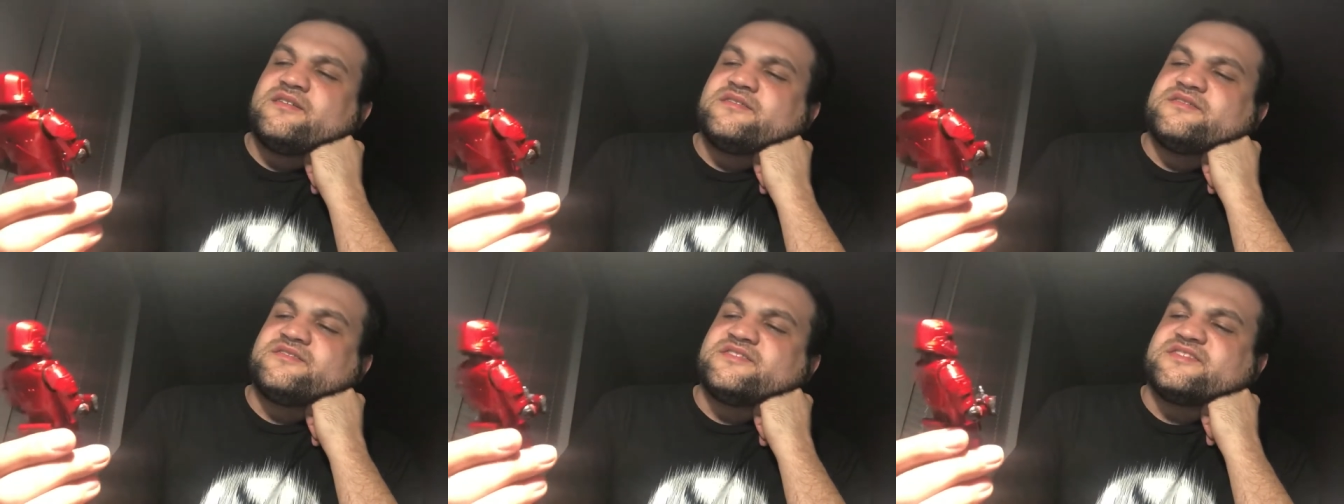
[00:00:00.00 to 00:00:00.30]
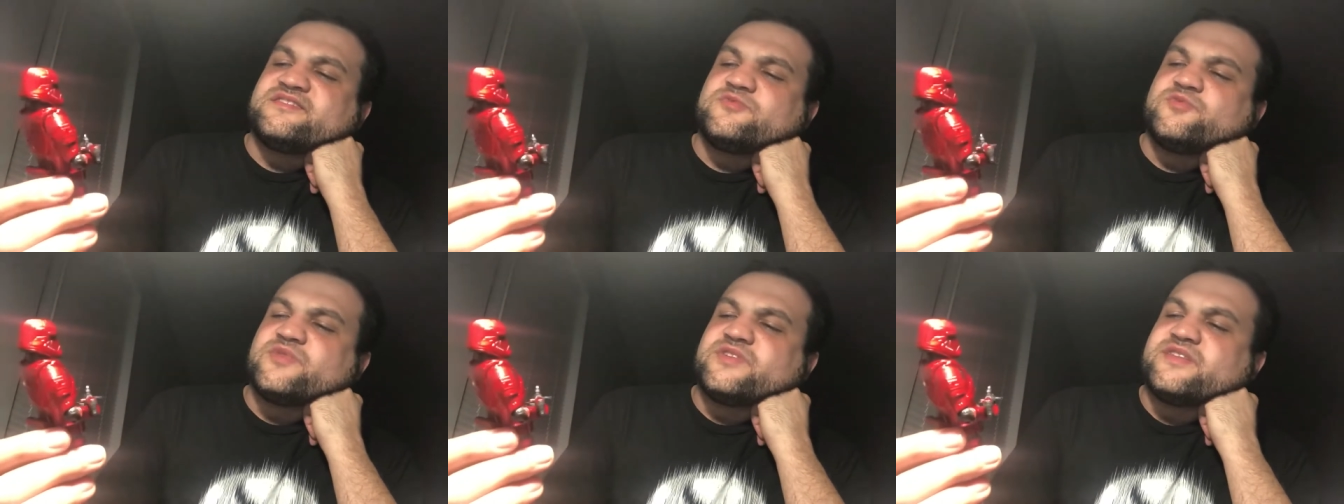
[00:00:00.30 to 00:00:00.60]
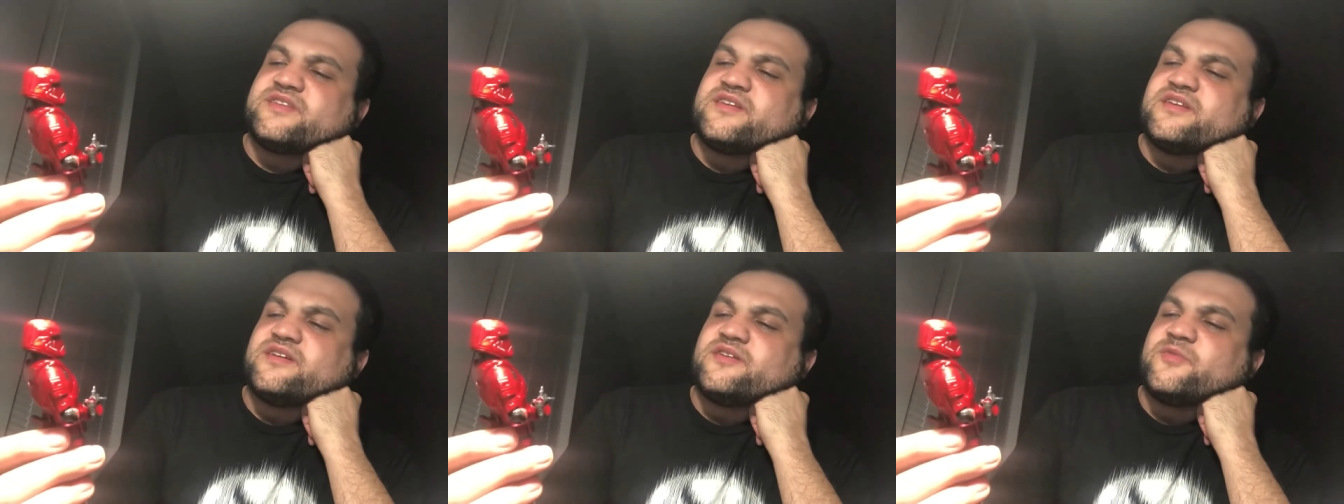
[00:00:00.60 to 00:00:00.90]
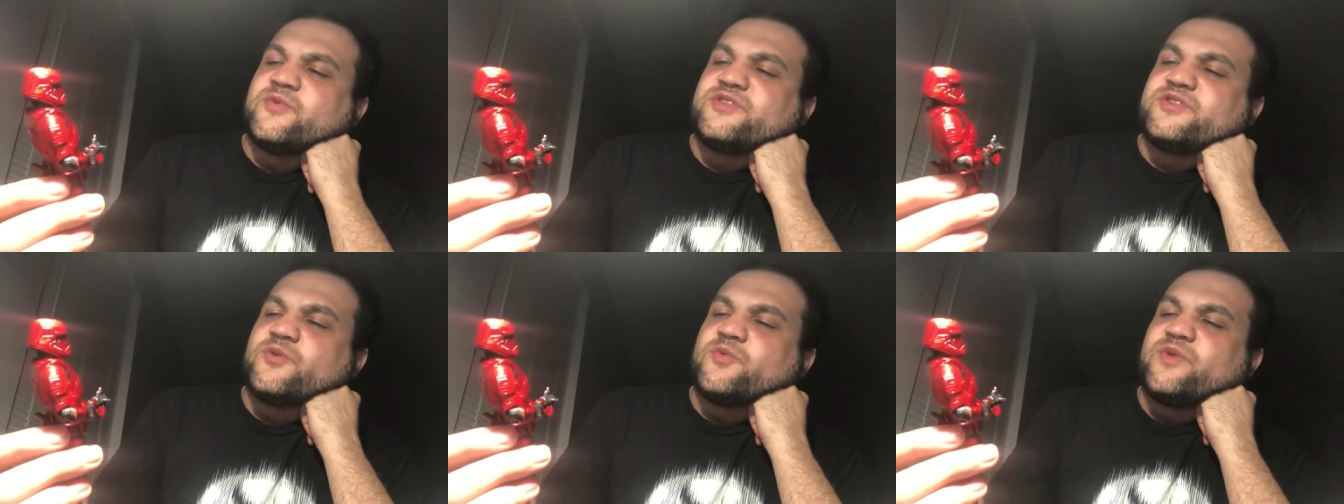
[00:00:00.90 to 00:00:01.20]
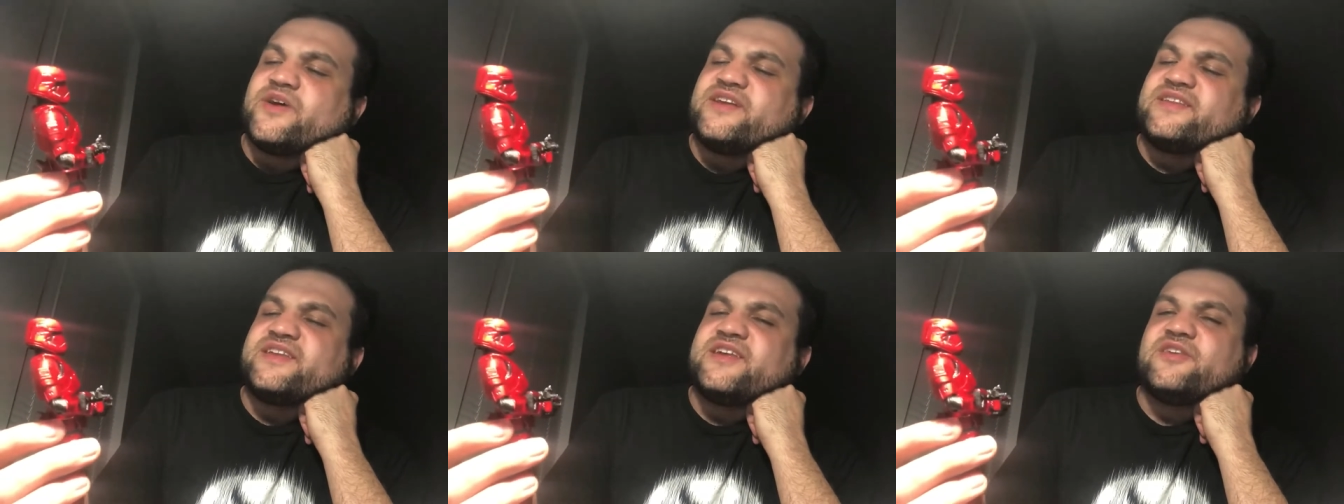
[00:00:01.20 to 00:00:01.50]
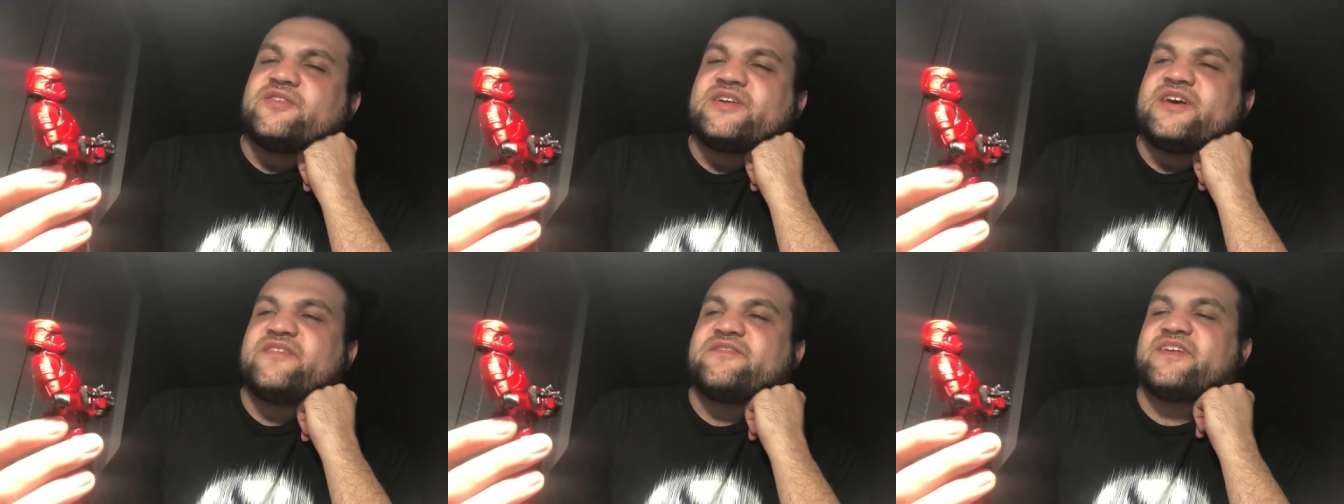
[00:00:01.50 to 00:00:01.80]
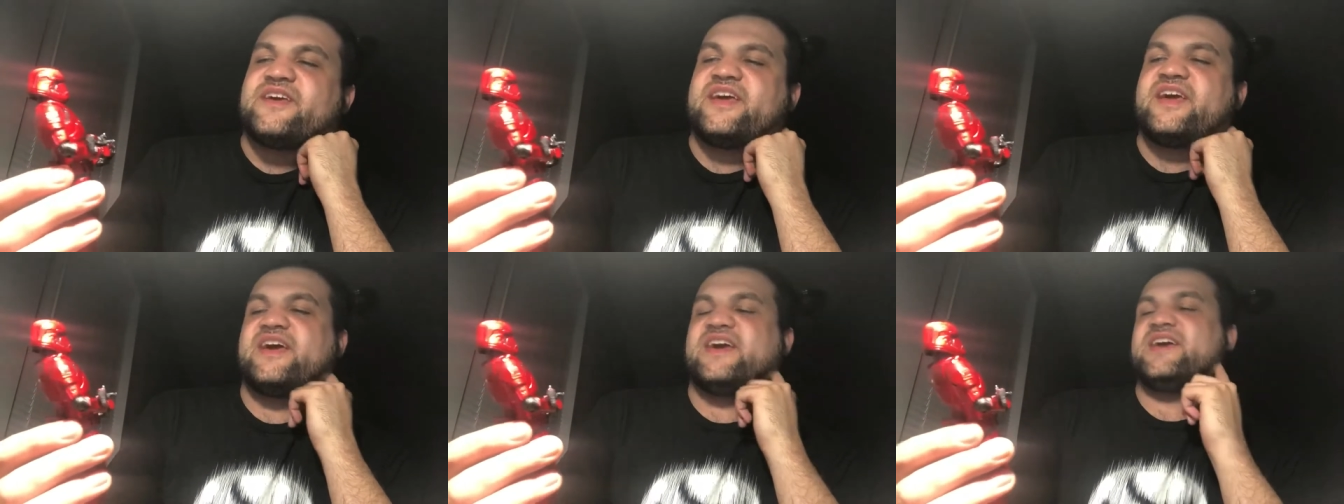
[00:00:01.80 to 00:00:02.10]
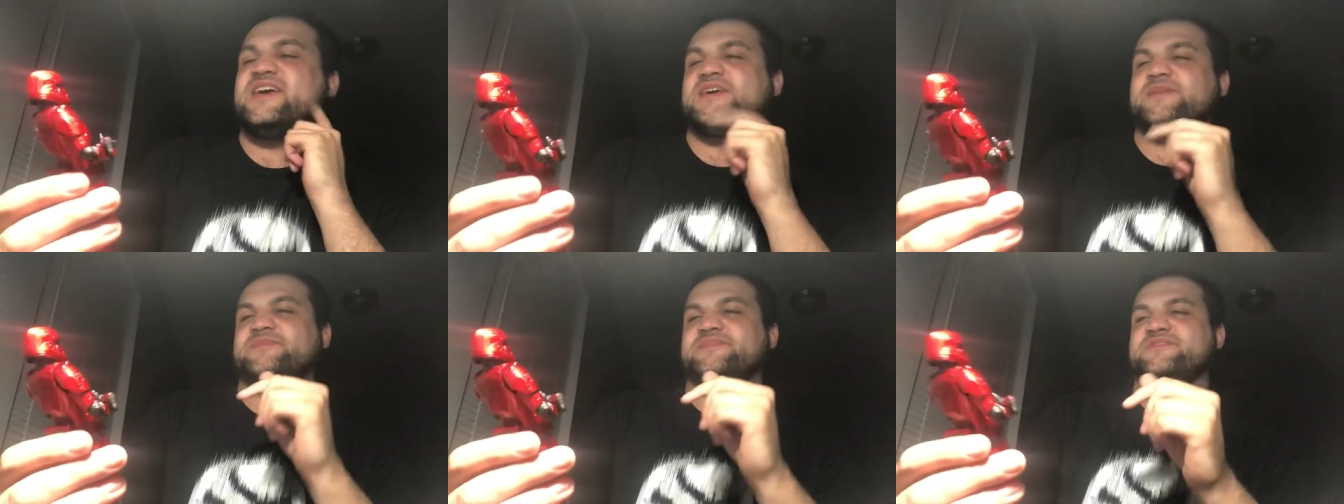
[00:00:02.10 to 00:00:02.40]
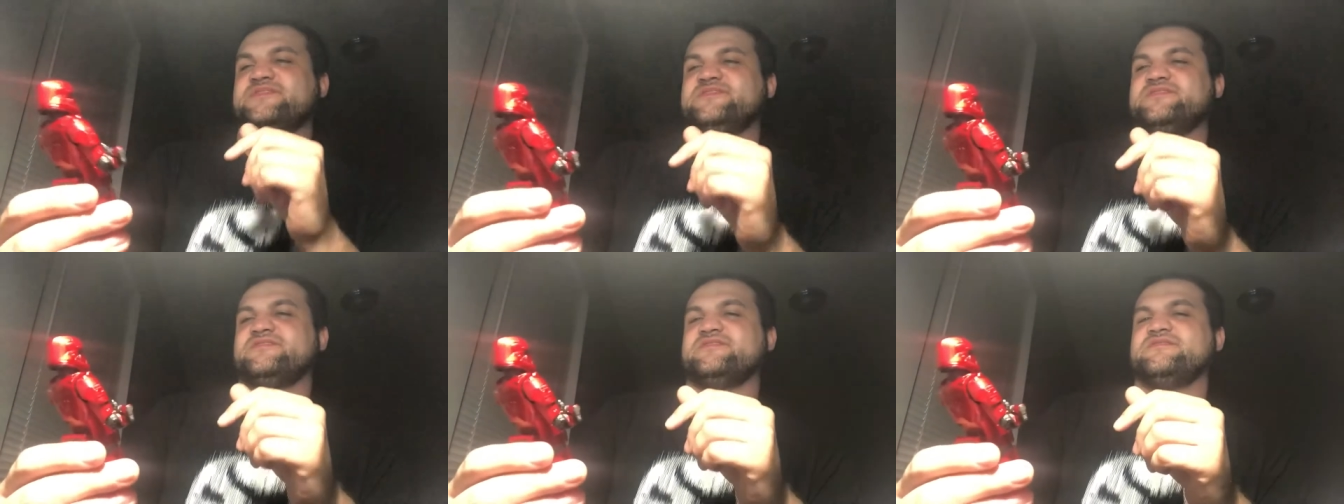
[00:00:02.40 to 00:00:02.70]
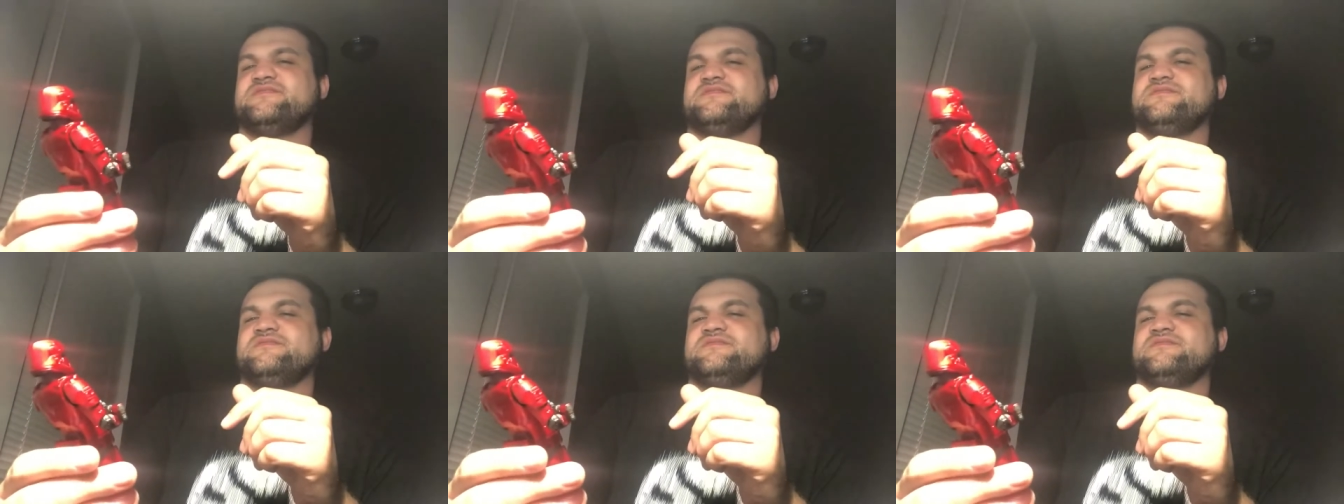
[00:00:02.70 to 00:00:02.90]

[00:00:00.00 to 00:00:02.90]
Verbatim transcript: Just with the with the red, they don't have capes.